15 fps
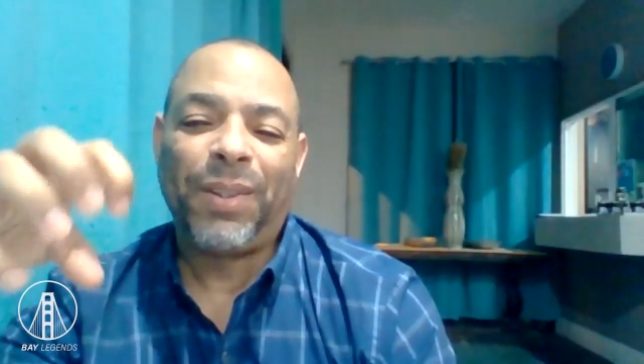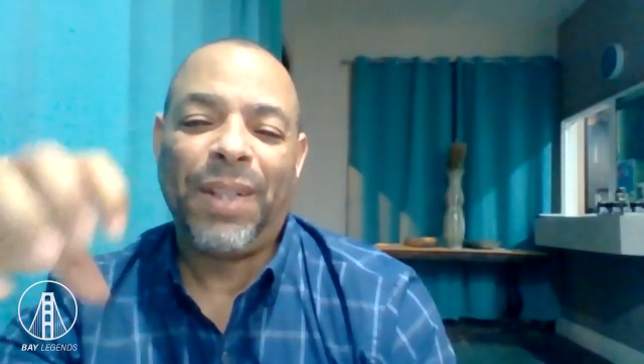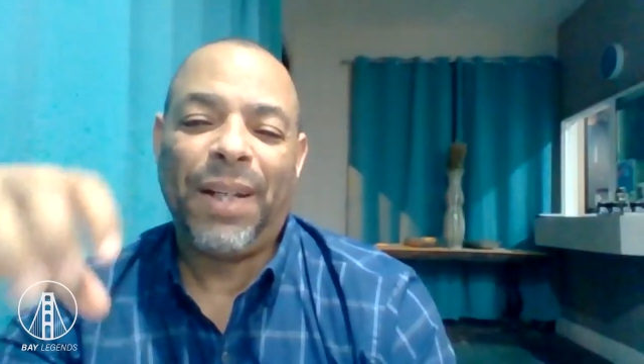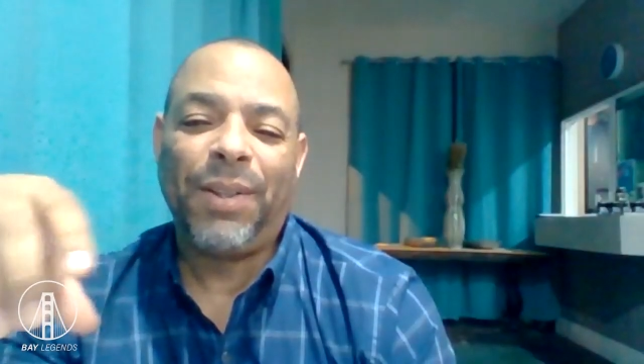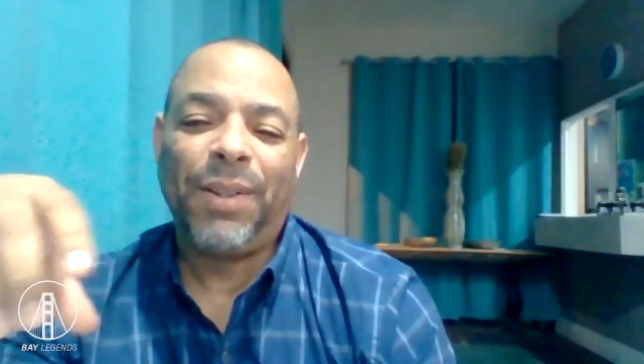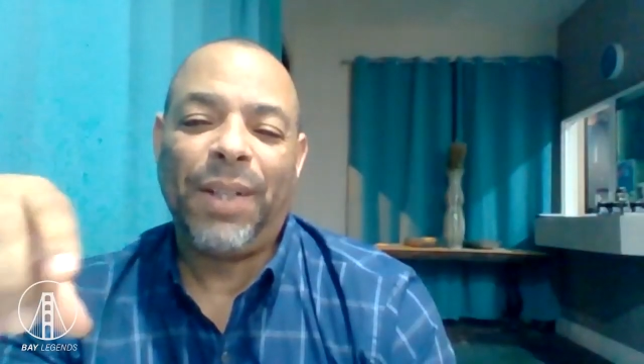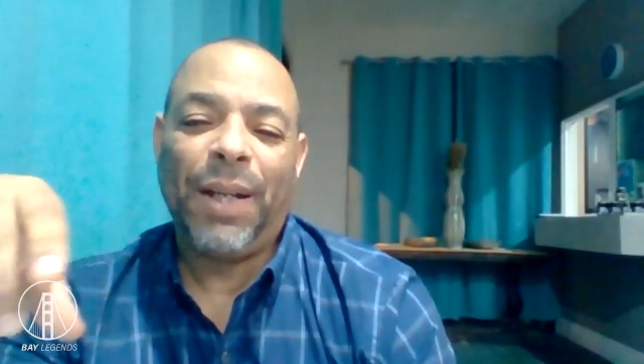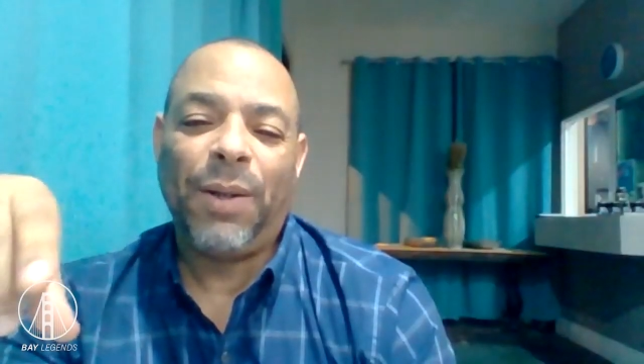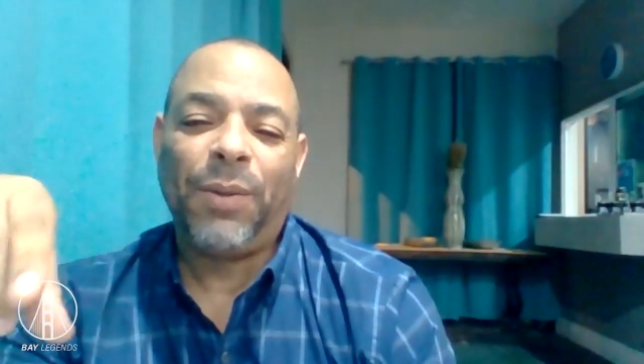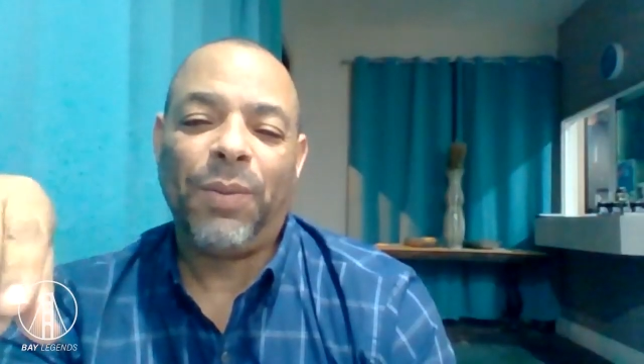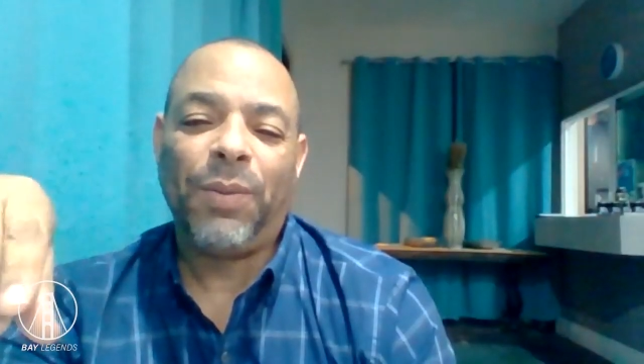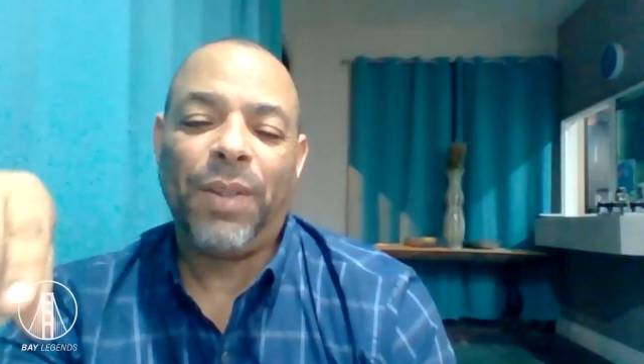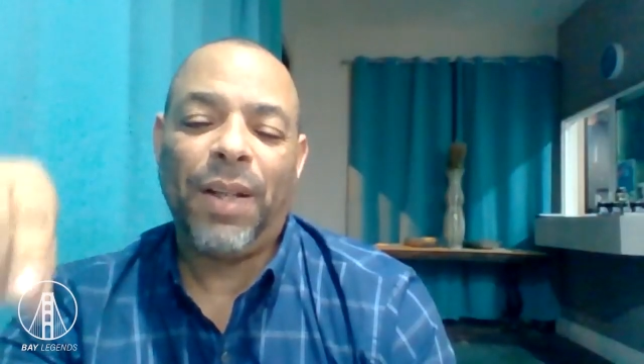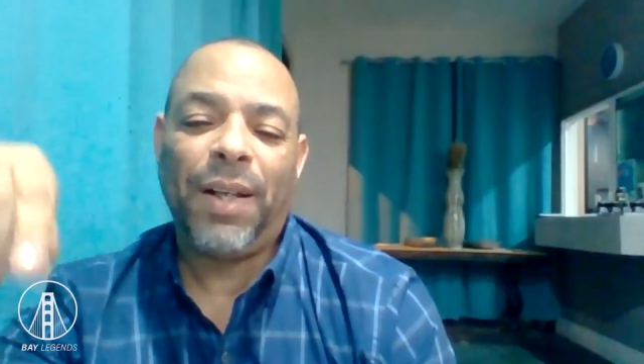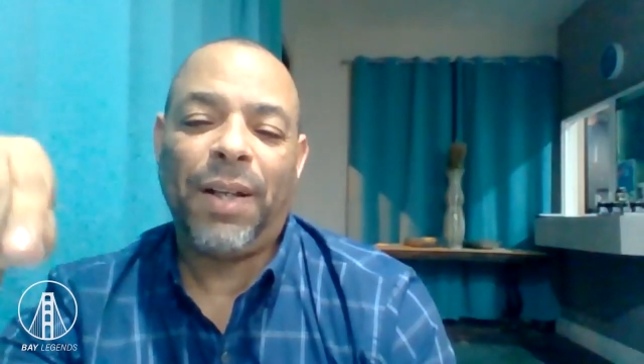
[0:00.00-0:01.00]
Now,
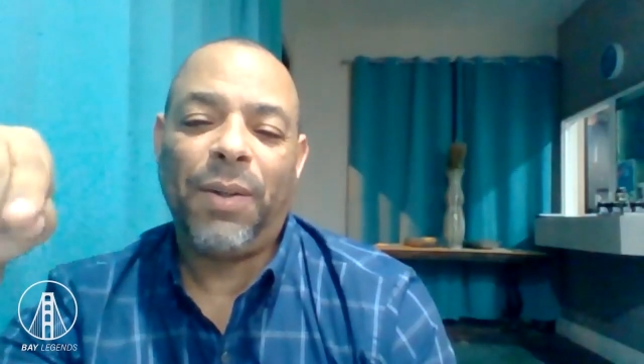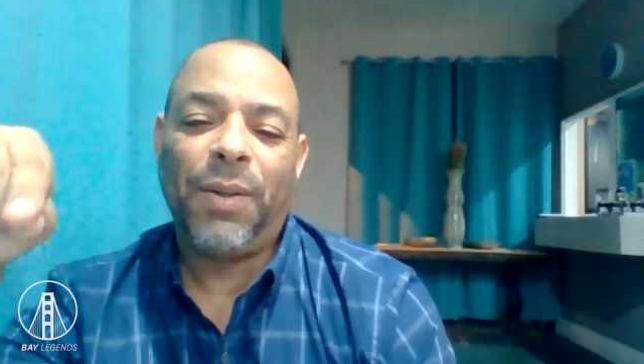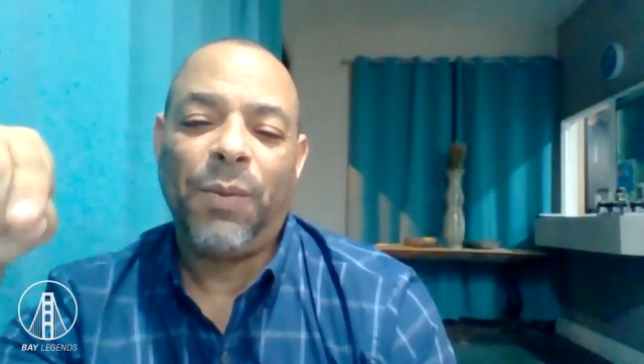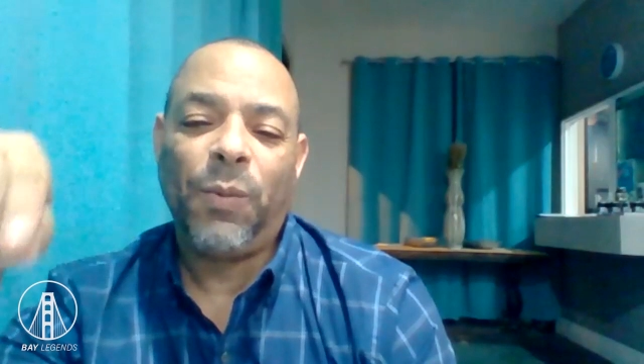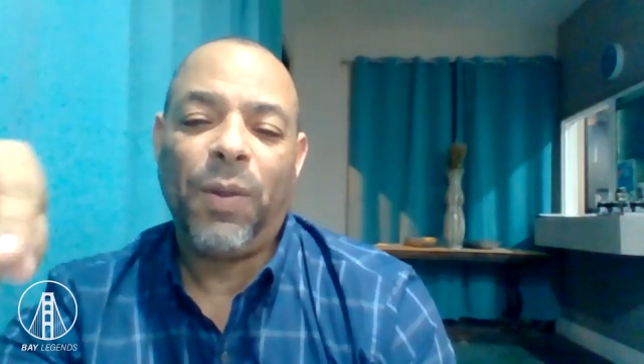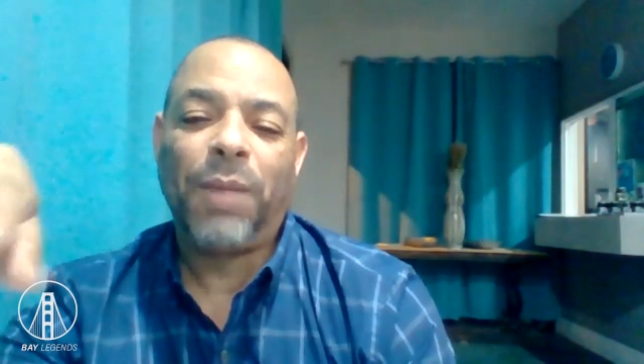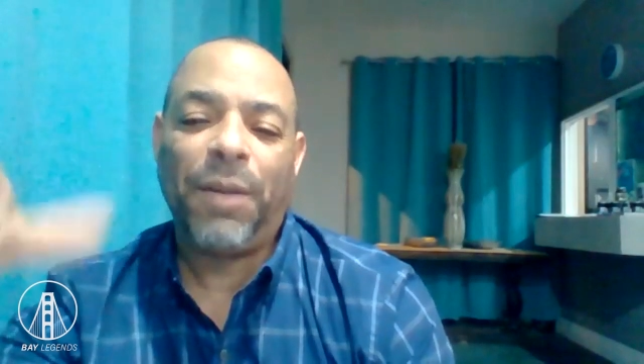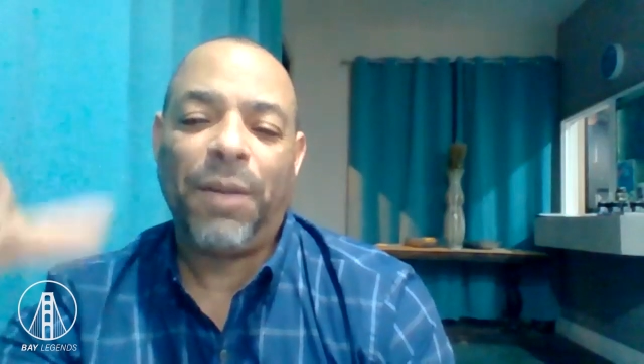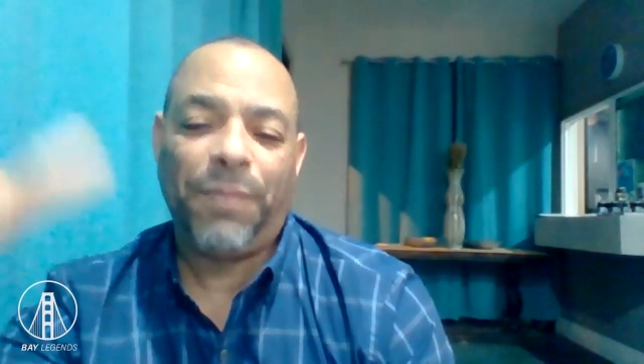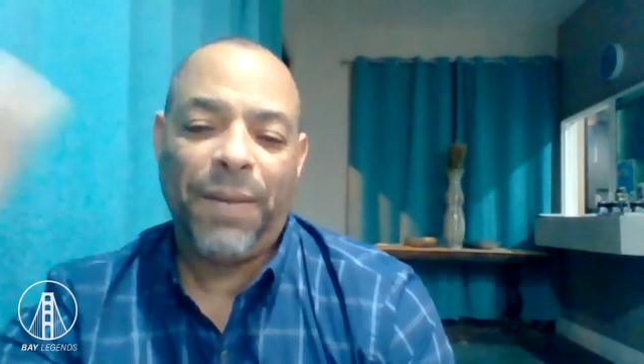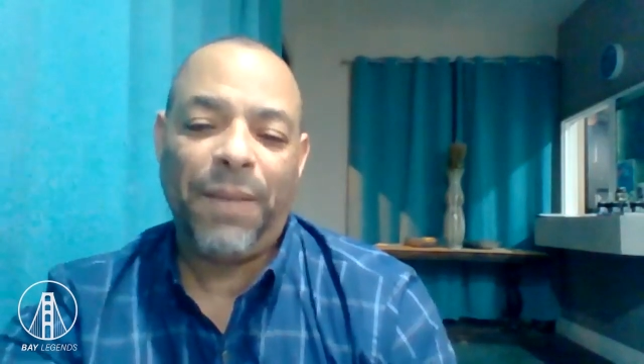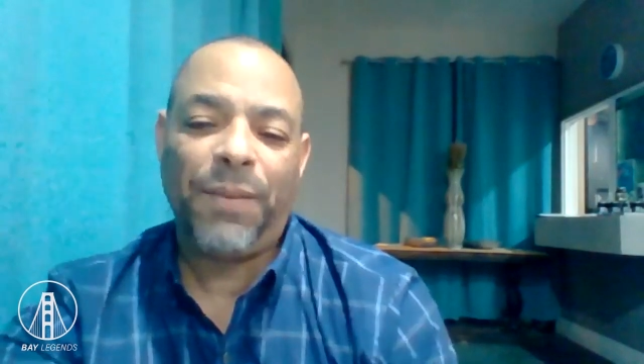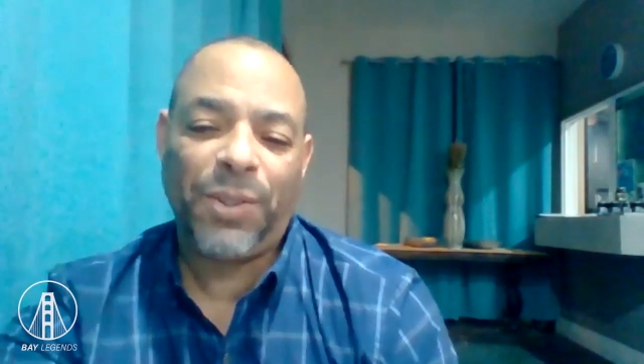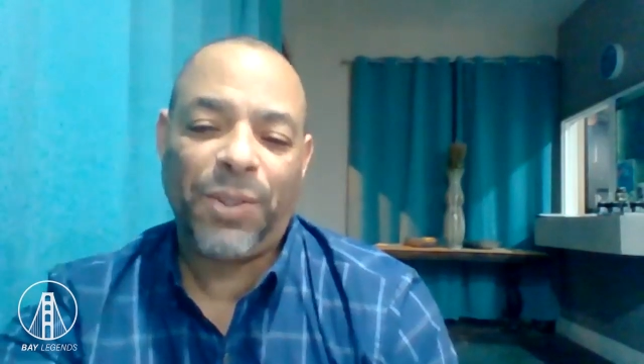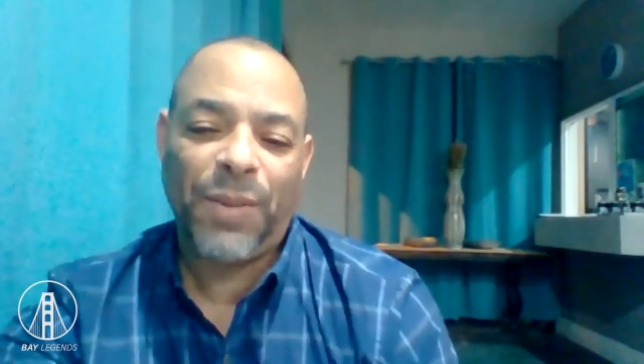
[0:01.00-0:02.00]
one of my
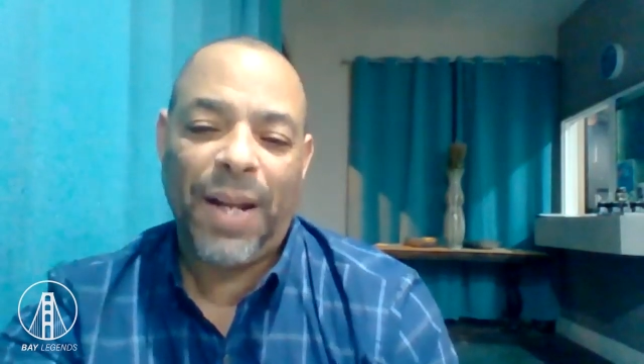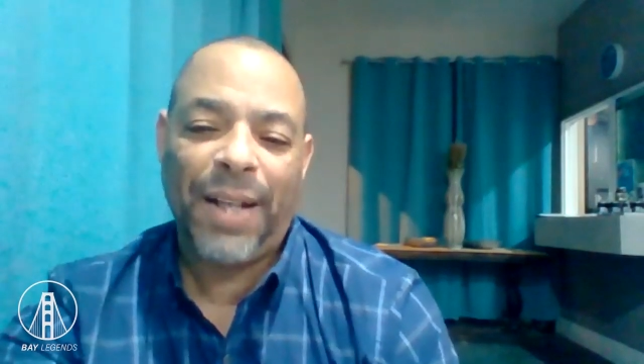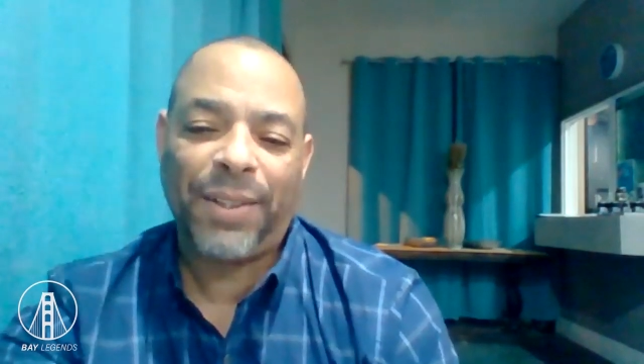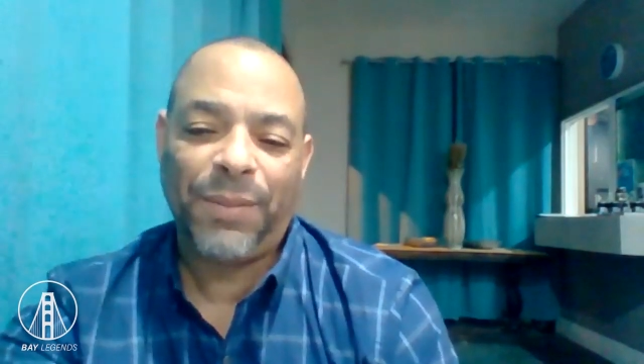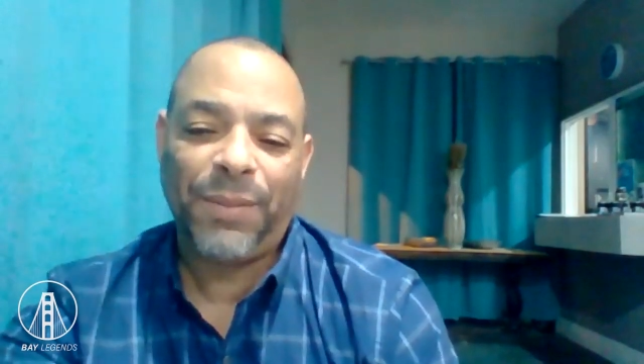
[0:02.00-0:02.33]
favorite tracks